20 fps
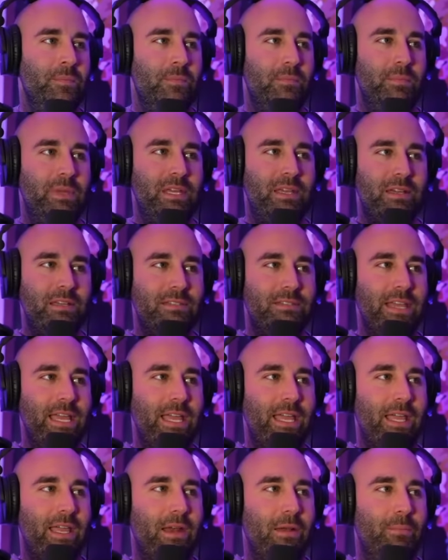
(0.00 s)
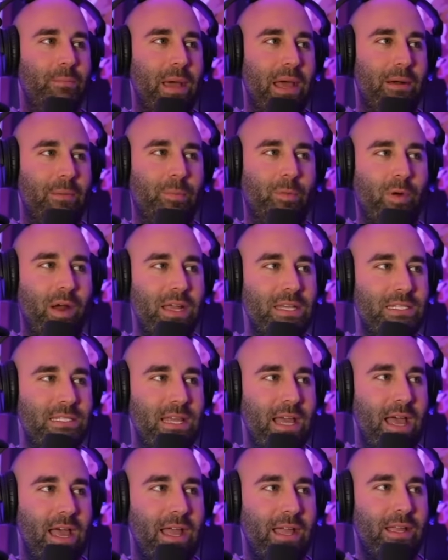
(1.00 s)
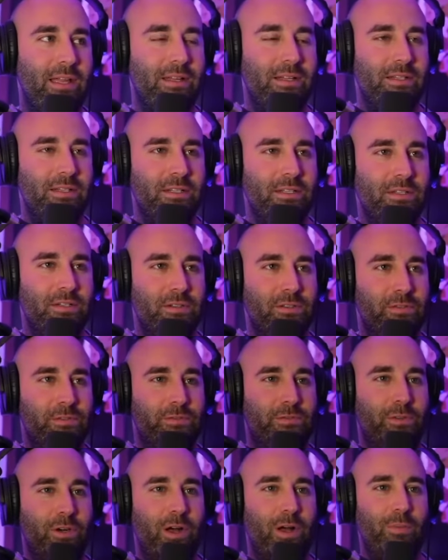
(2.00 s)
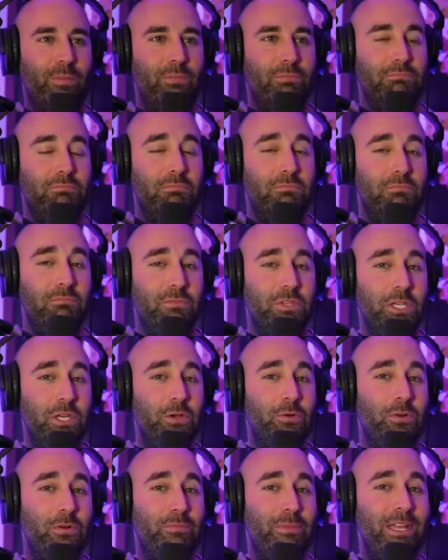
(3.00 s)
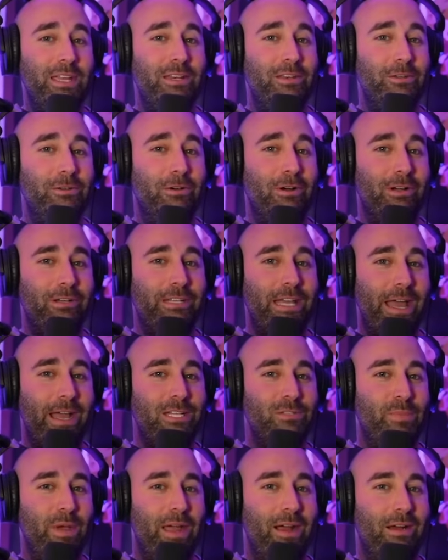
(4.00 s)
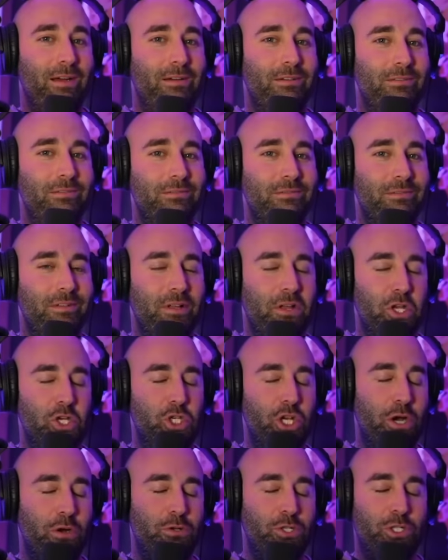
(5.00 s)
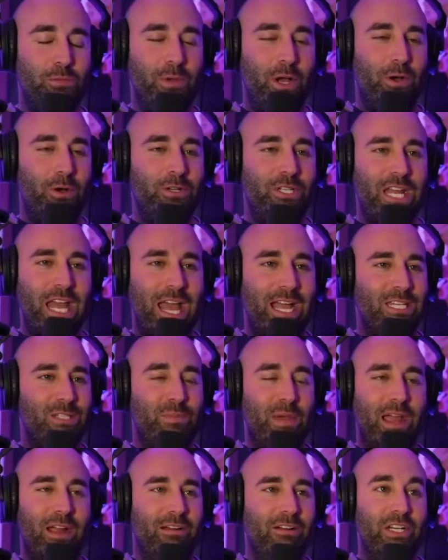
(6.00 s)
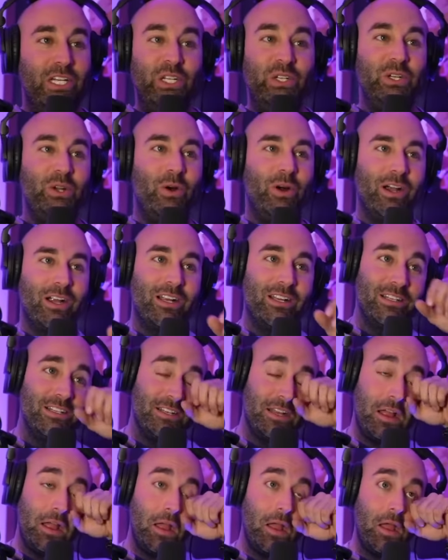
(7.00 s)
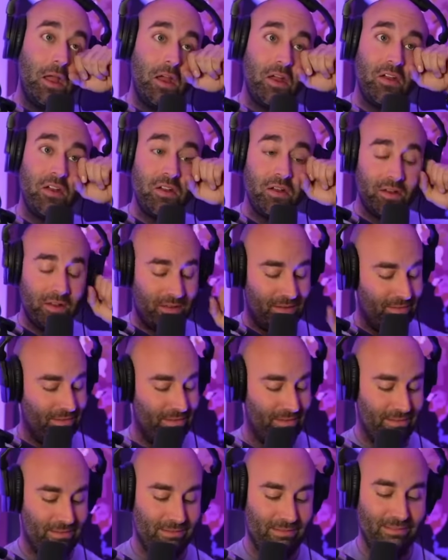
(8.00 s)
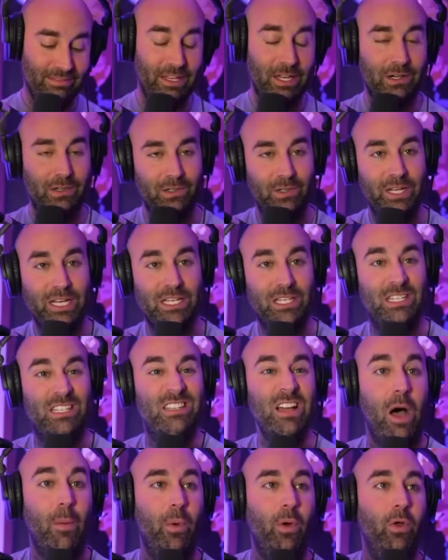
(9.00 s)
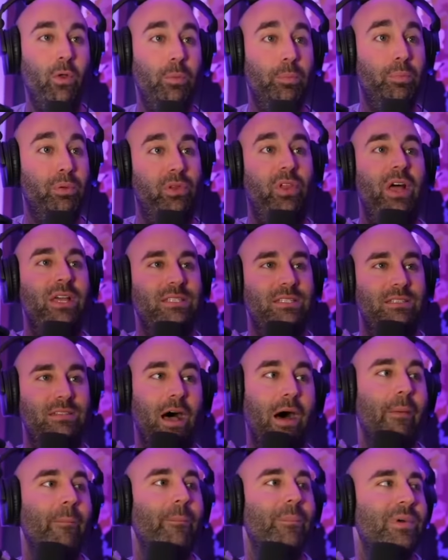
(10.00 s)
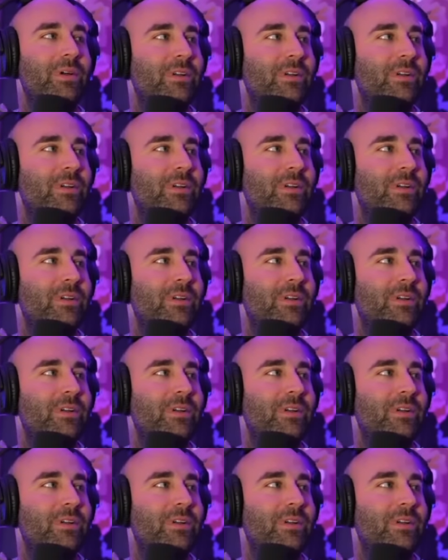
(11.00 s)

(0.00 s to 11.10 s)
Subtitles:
because they can get a better price tag from you and me, New York taxpayer, Joe Schmo taxpayer in New York. Literally double plus some